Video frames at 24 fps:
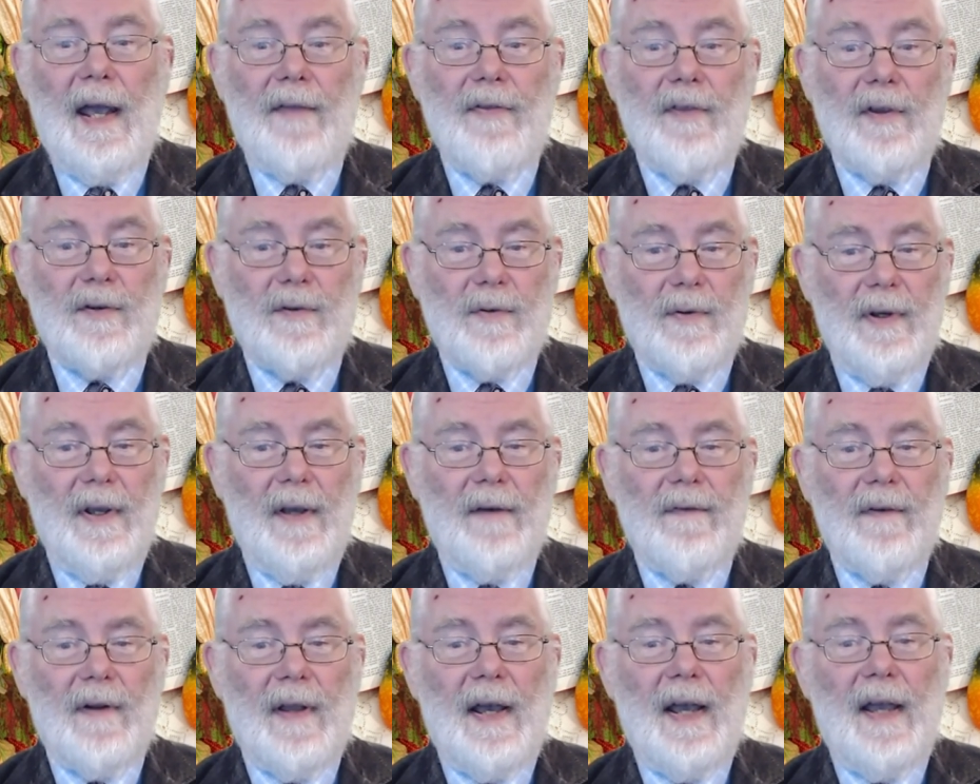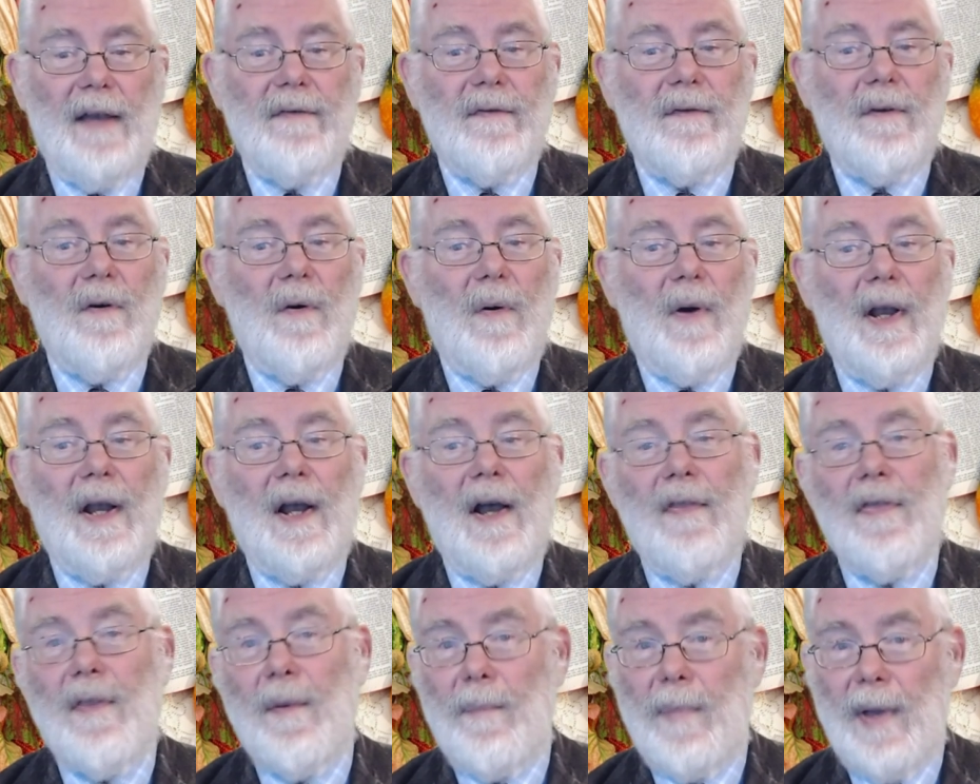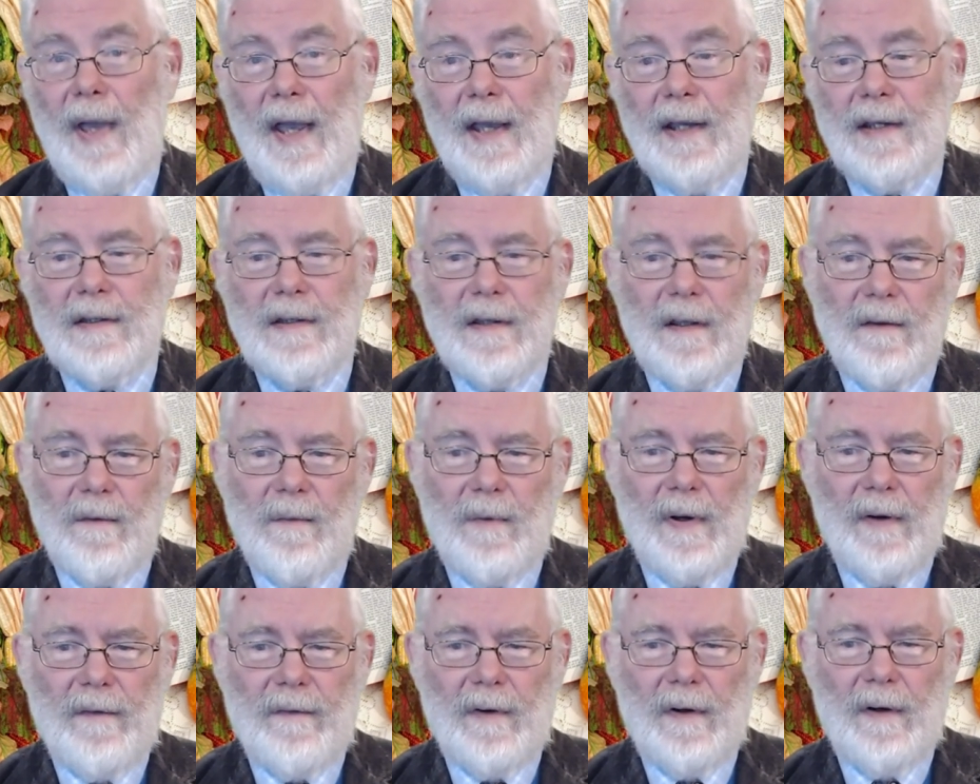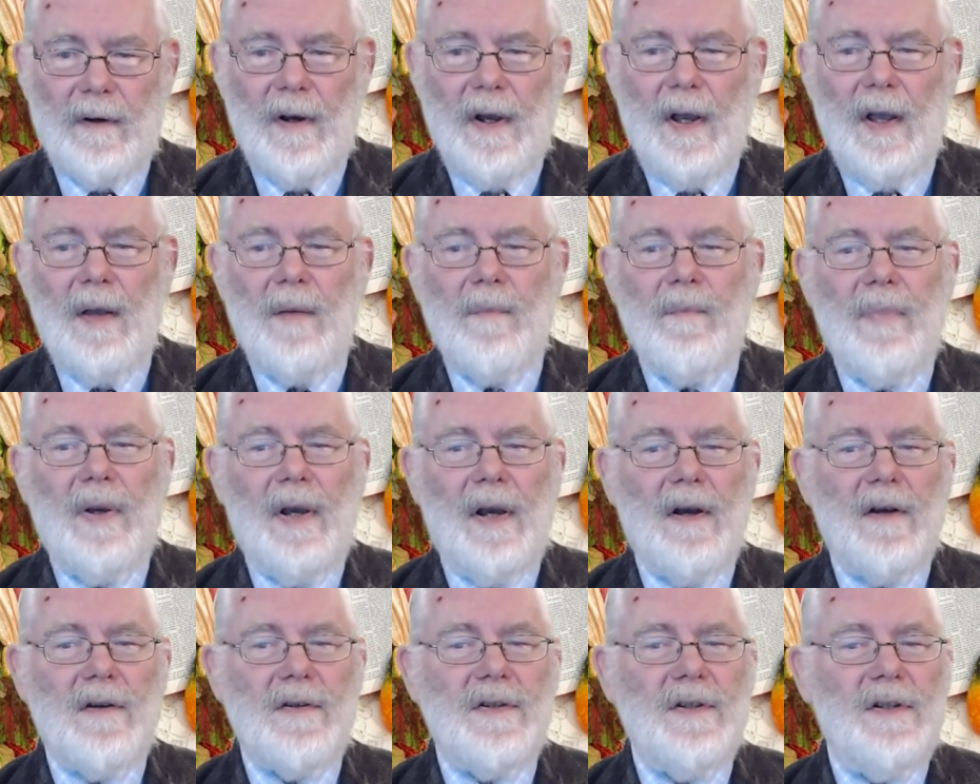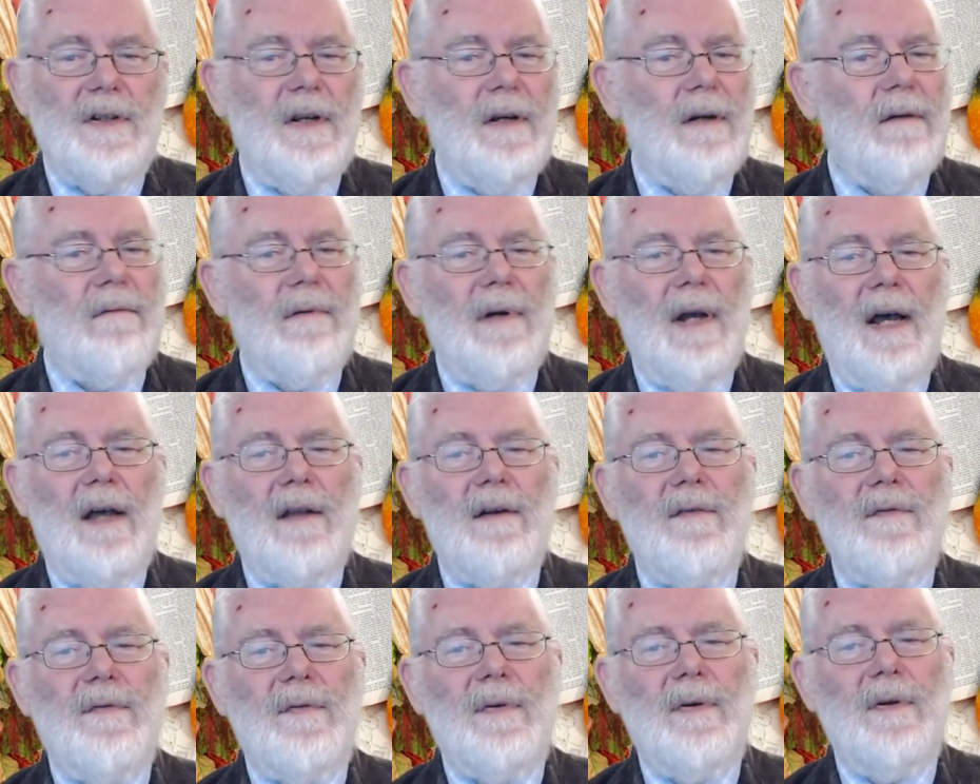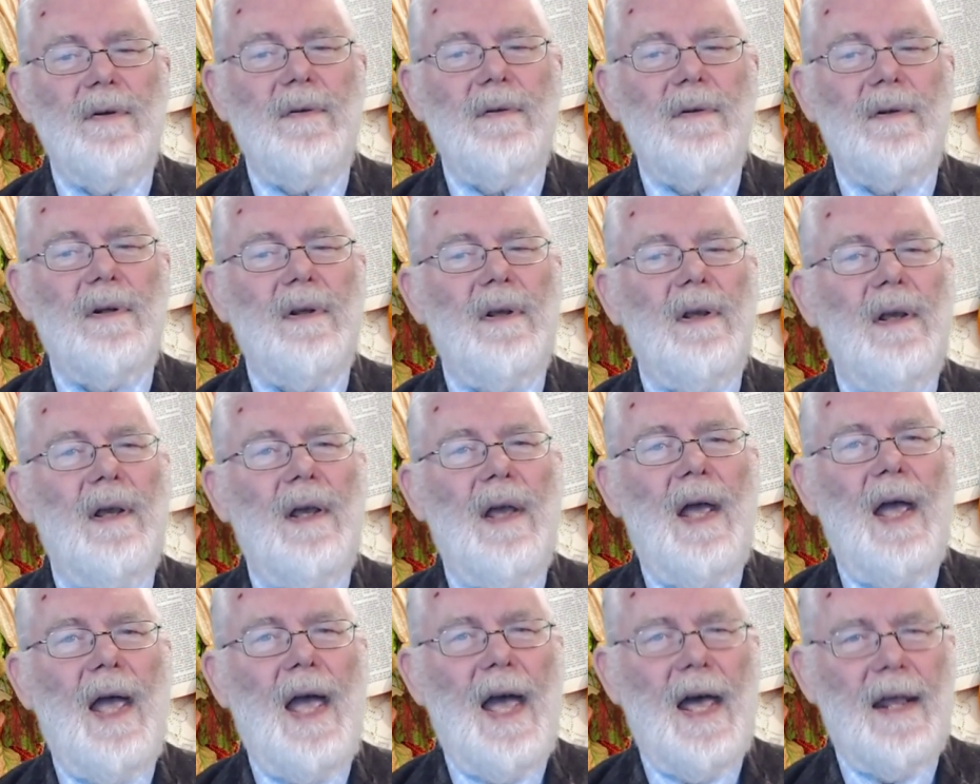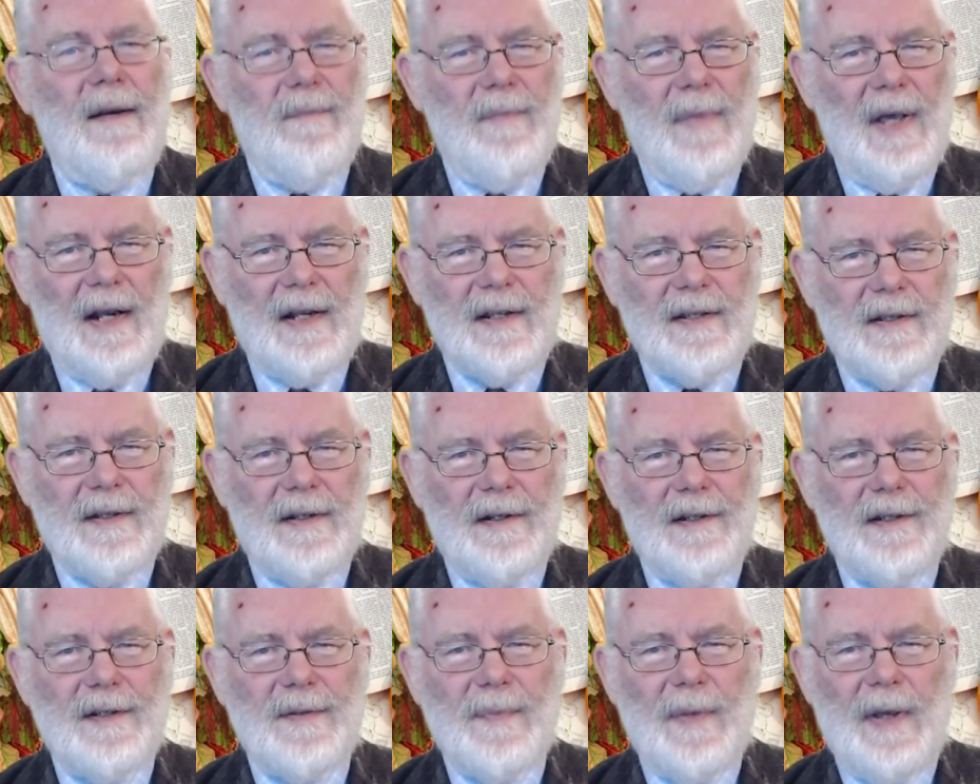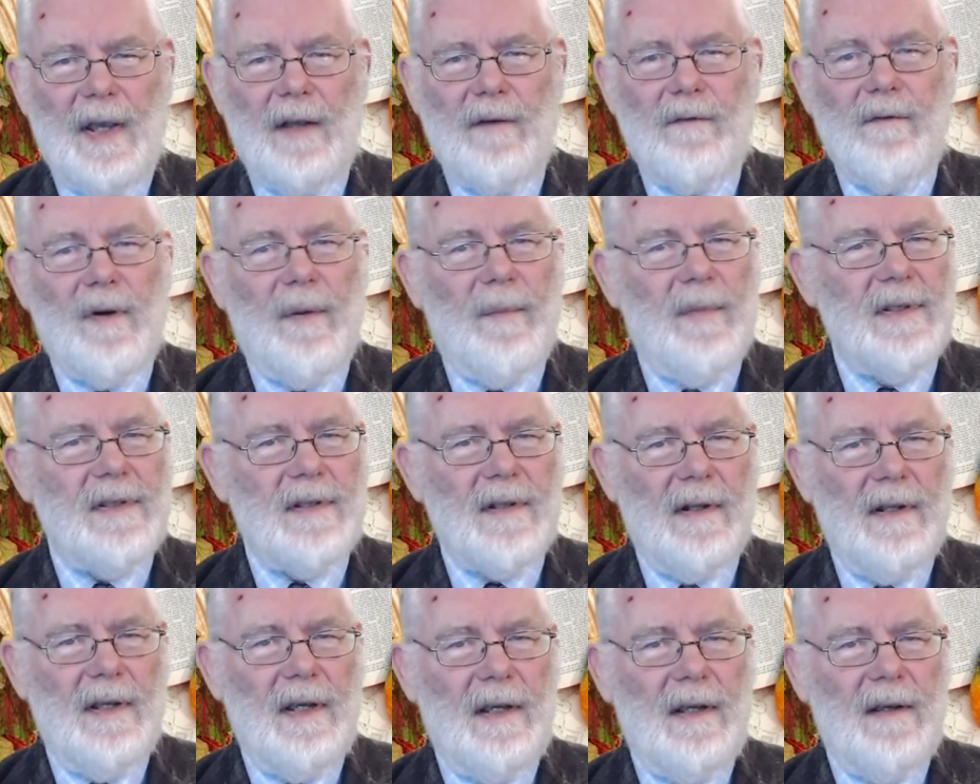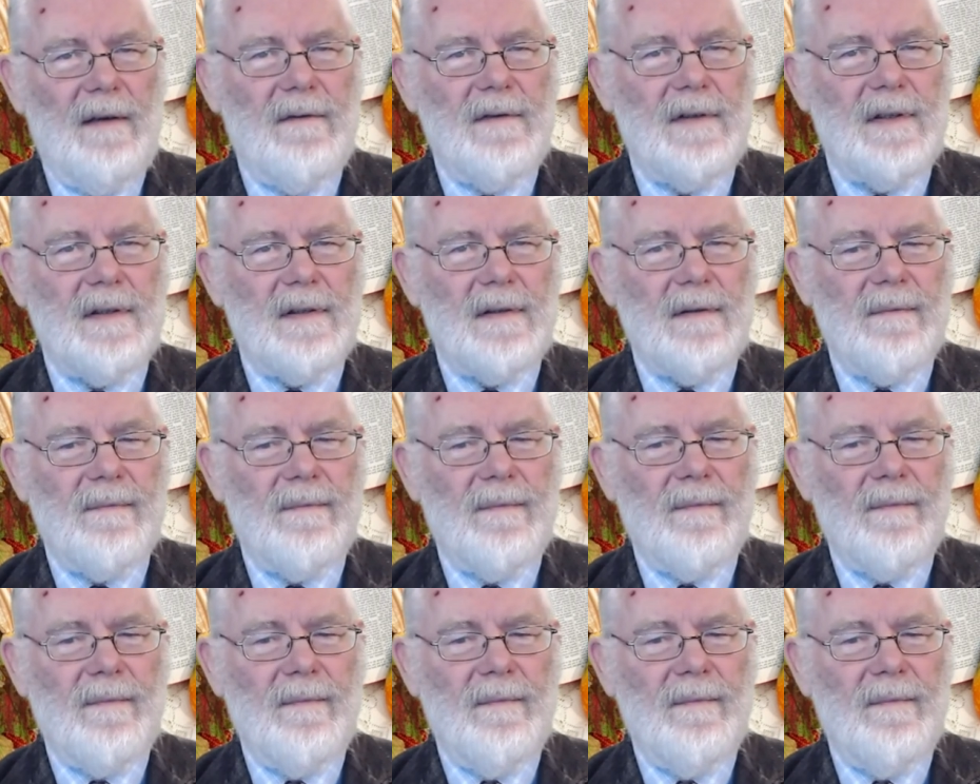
And the tree of life growing on the banks of the river bears year round fruit, and medicine is made from its leaves.